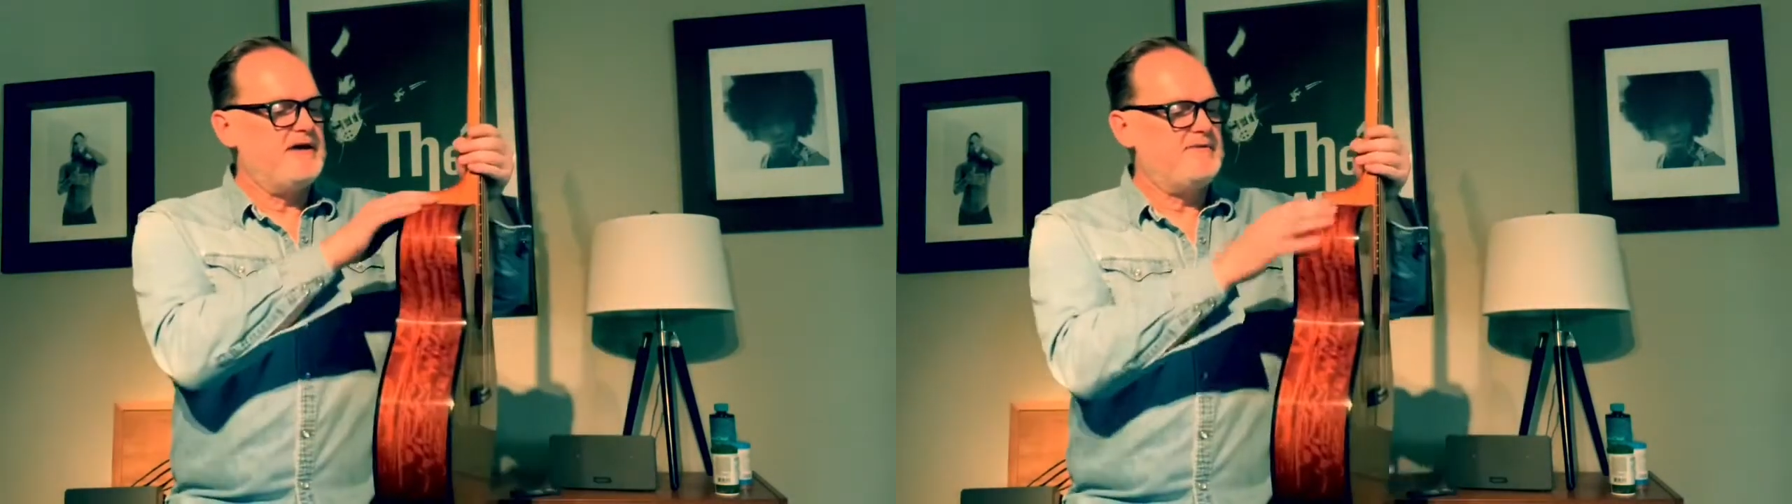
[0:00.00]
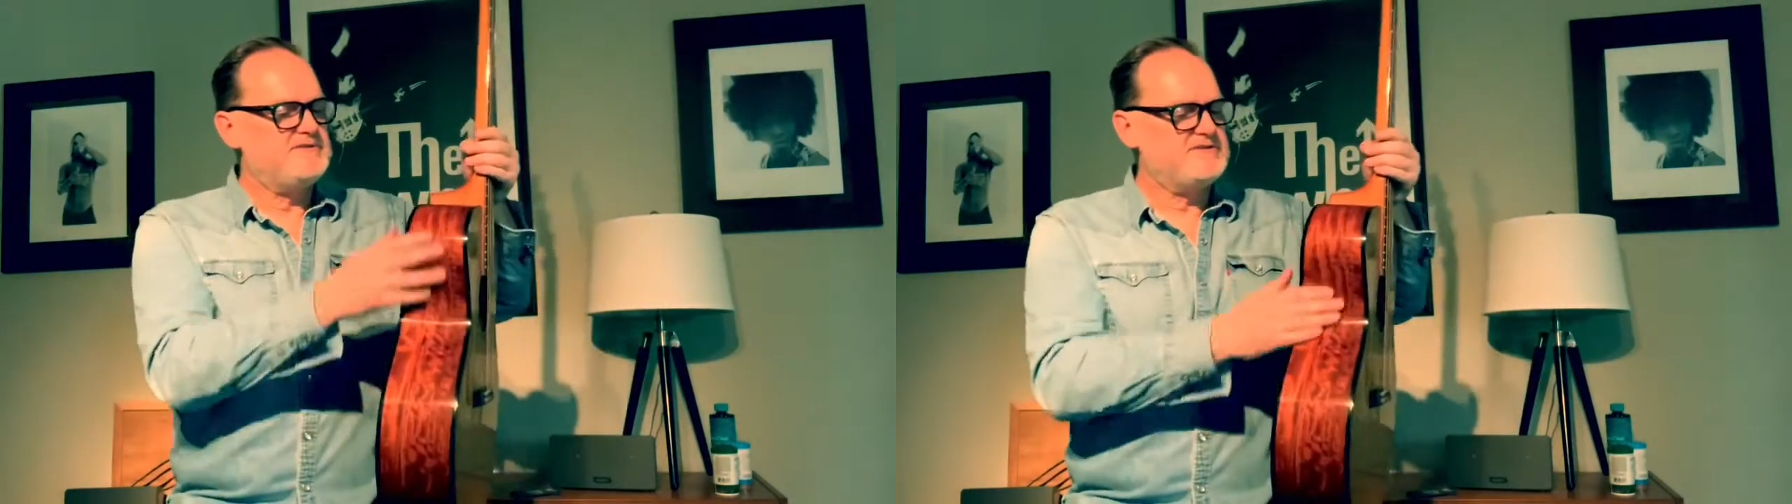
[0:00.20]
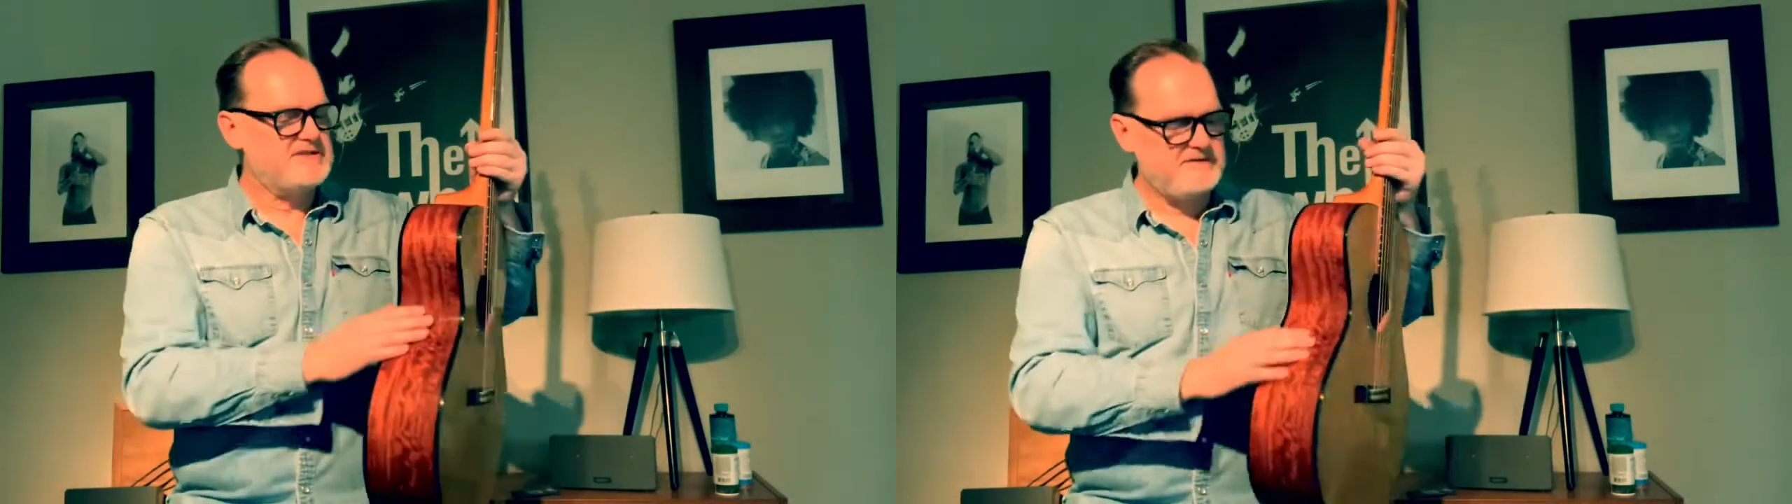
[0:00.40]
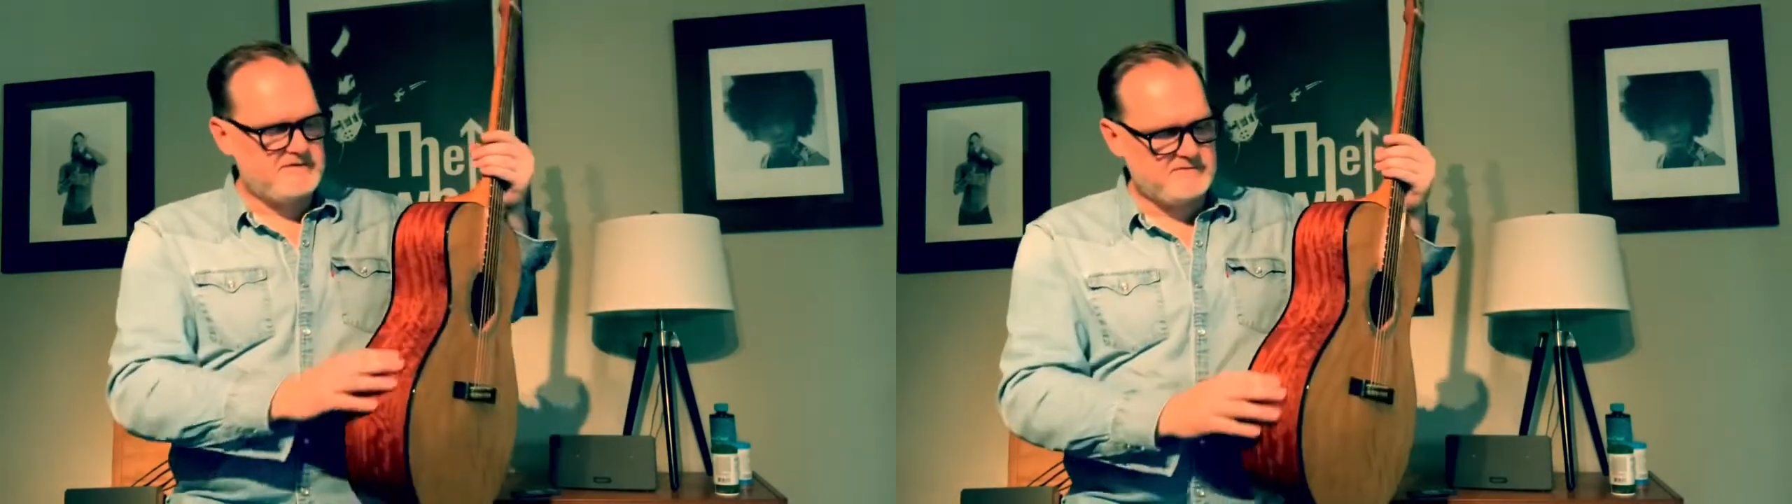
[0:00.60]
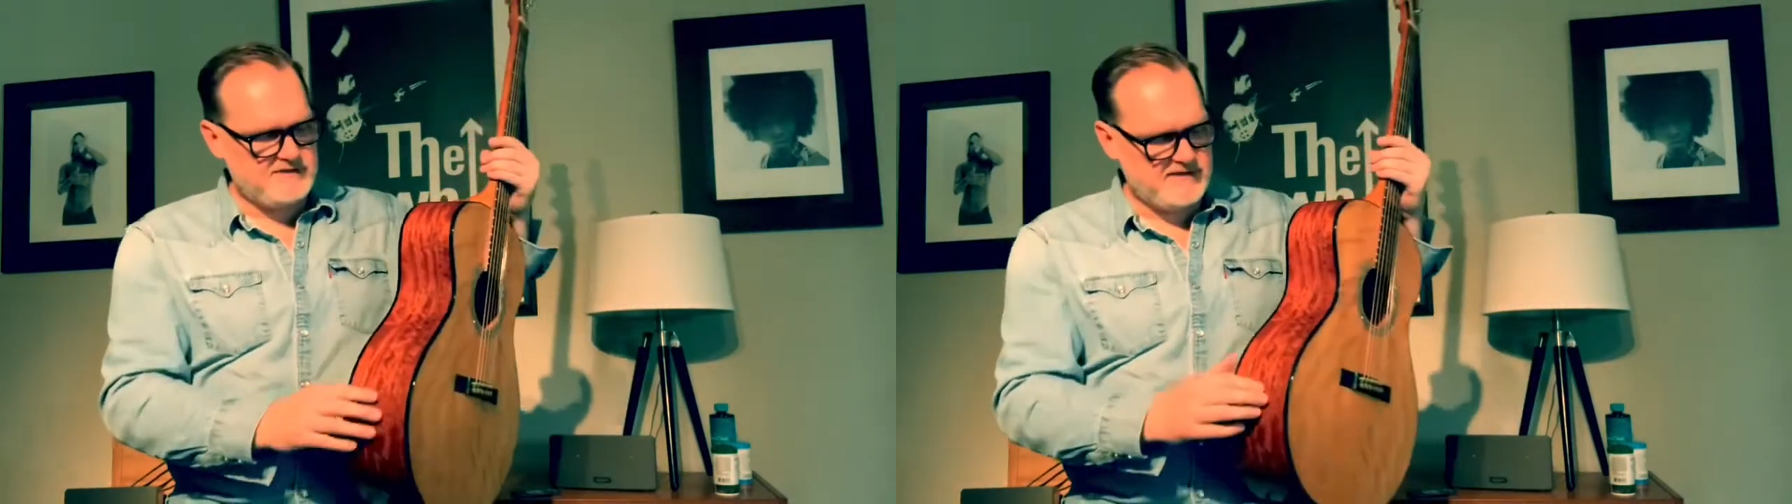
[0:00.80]
which is kind of a
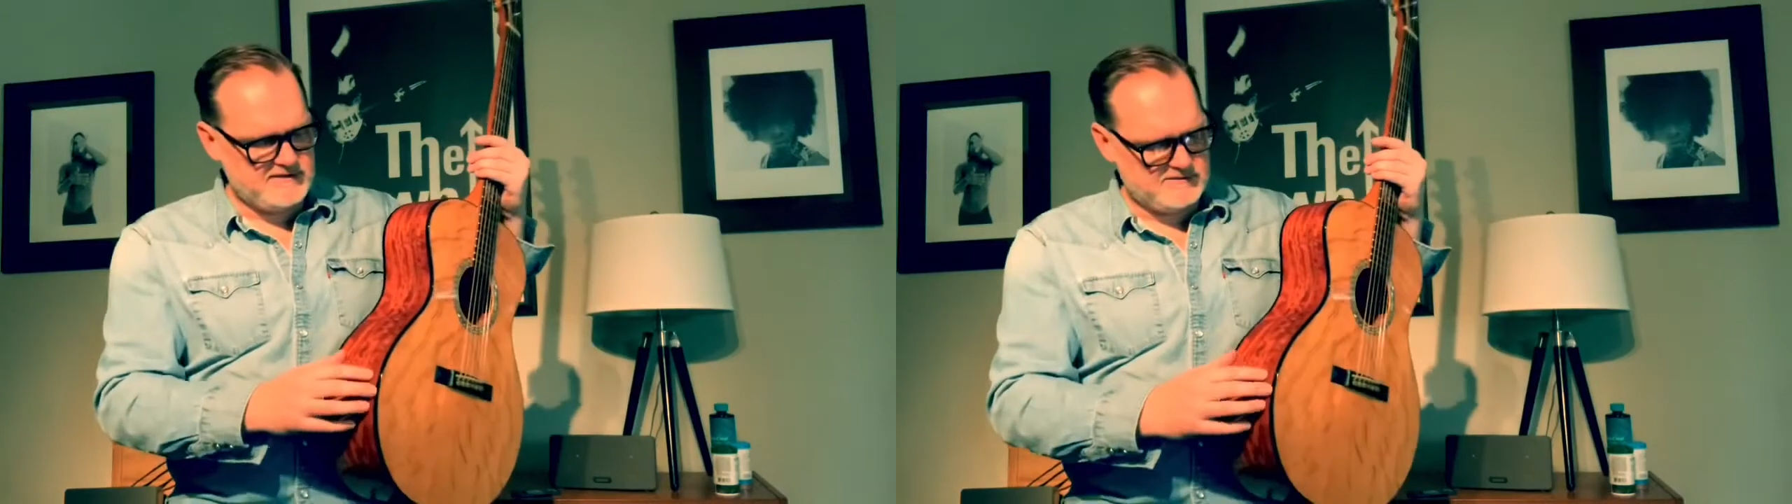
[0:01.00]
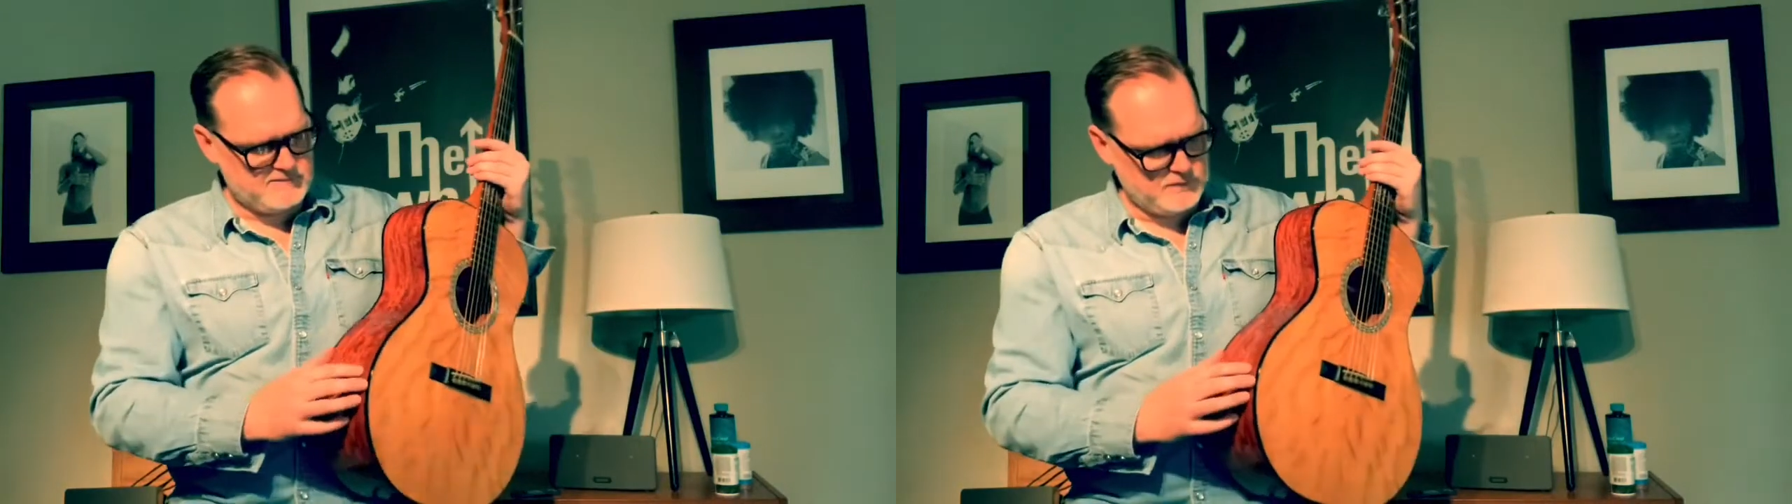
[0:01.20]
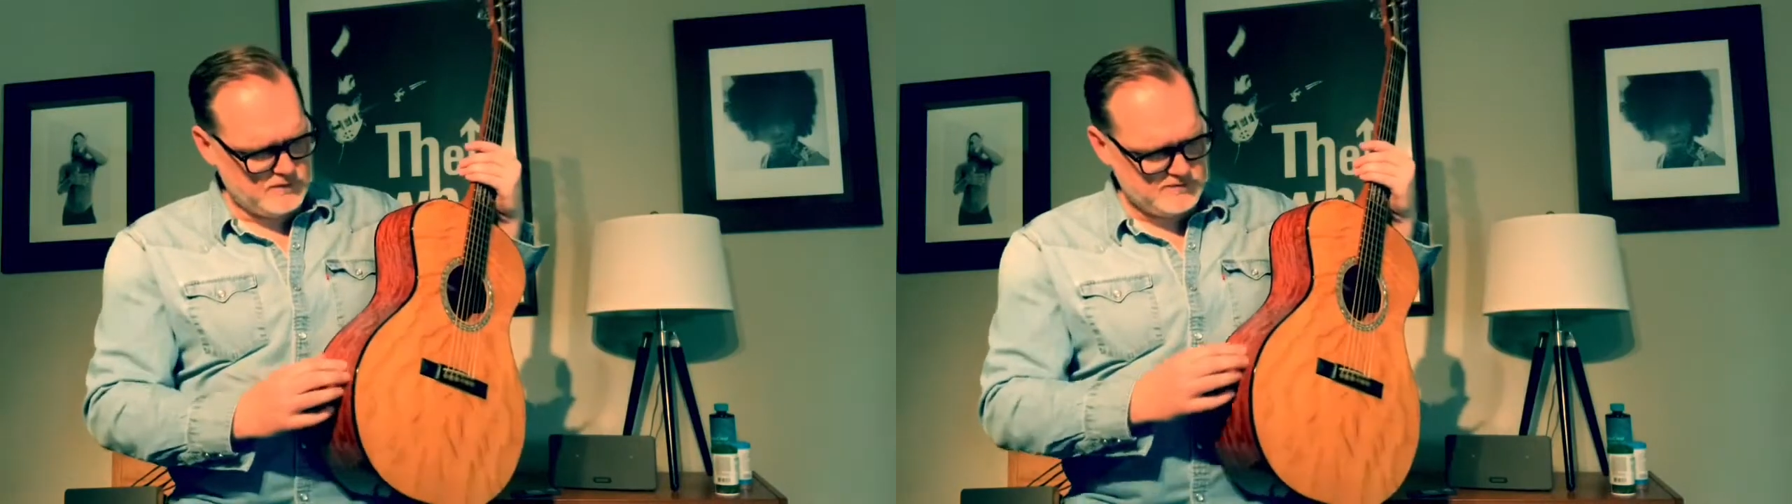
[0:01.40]
red wood